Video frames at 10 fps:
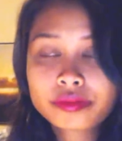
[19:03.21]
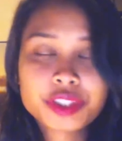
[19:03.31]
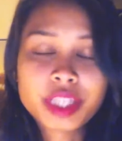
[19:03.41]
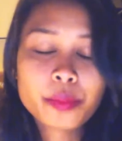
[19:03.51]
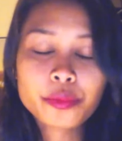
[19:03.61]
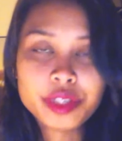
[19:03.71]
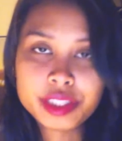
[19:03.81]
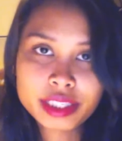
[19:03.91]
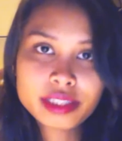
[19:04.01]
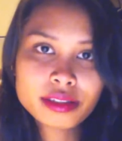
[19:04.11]
for some
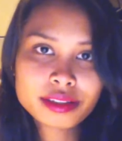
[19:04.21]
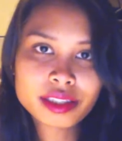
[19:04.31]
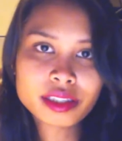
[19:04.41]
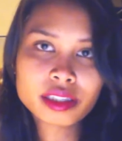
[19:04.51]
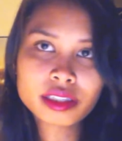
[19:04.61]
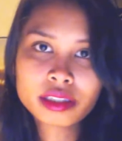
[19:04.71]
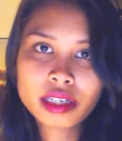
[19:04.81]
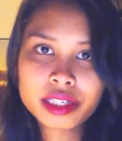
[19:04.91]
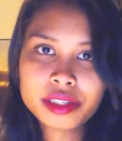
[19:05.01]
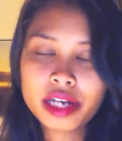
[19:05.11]
reason.
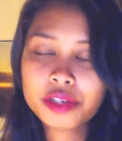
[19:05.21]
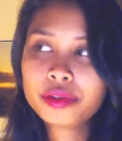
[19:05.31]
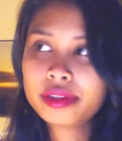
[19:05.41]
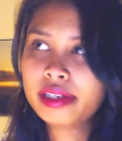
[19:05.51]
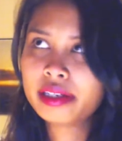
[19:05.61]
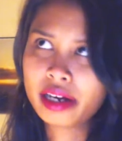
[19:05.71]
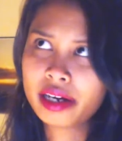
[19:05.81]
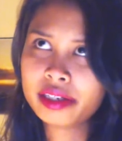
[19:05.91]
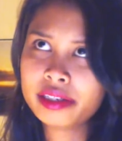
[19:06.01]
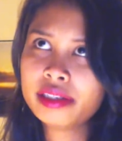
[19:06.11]
I don't think
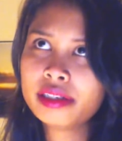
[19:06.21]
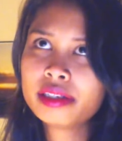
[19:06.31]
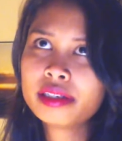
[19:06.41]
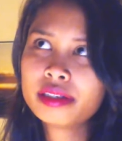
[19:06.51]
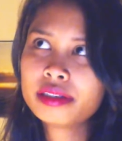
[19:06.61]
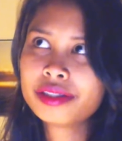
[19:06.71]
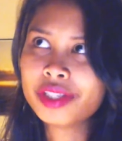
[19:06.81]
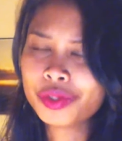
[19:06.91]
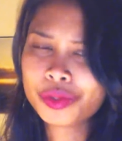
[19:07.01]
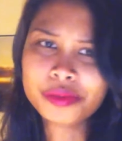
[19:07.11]
I
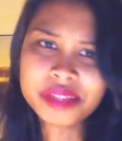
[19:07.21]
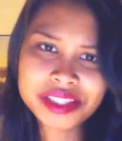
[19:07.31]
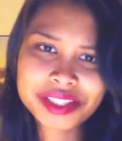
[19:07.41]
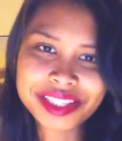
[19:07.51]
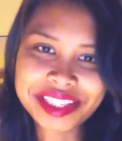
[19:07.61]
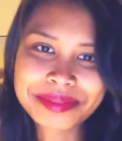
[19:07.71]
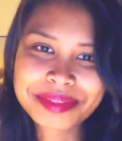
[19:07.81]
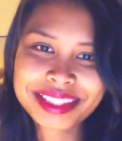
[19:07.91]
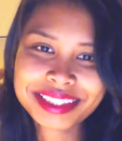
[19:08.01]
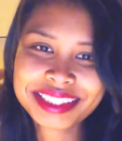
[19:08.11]
changed too much.
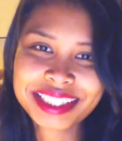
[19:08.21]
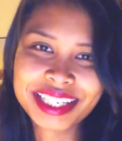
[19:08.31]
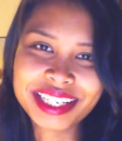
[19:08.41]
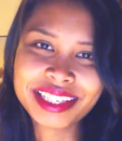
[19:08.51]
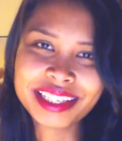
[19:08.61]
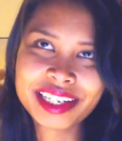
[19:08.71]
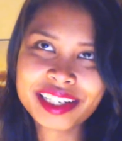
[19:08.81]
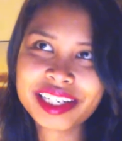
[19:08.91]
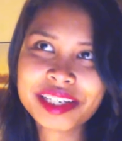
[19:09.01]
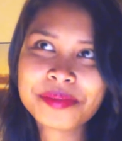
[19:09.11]
I'm still skinny
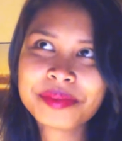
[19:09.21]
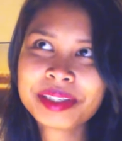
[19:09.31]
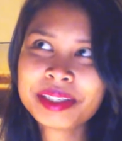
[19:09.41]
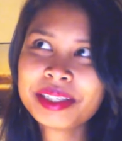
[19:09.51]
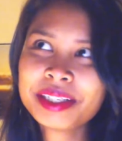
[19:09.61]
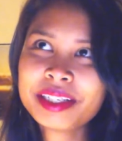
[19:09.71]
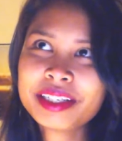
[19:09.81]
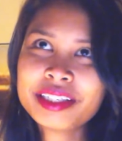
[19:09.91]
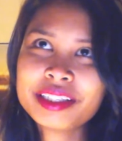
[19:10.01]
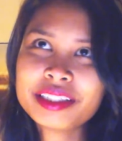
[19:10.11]
and I'm
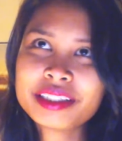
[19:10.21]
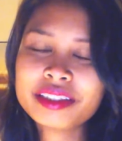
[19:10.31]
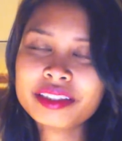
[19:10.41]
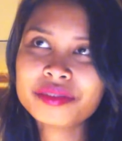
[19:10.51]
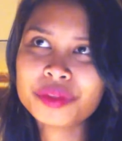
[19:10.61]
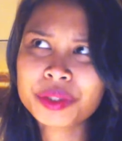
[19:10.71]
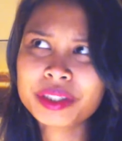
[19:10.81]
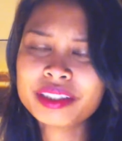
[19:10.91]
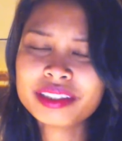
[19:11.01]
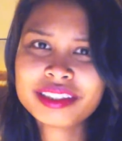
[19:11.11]
still
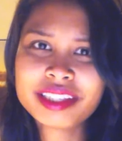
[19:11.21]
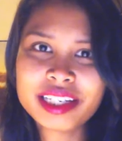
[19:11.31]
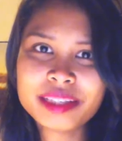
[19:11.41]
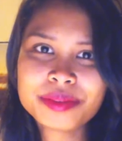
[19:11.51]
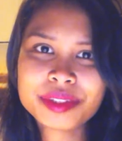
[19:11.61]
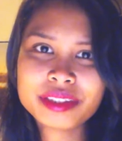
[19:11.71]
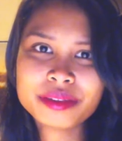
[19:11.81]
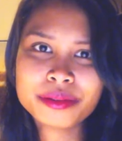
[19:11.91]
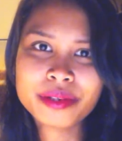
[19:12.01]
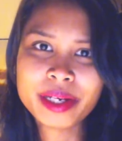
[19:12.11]
vocal. I'm
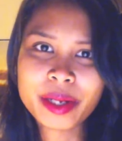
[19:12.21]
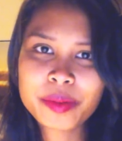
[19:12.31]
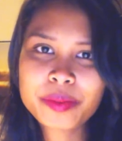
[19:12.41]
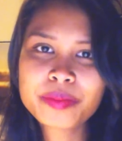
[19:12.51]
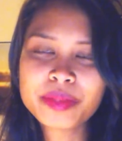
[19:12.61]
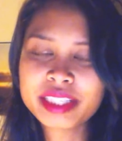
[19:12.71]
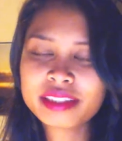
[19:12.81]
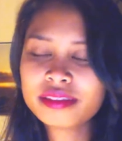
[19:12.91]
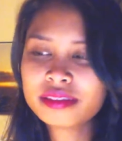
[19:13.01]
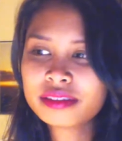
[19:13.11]
still who I am,
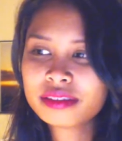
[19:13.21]
but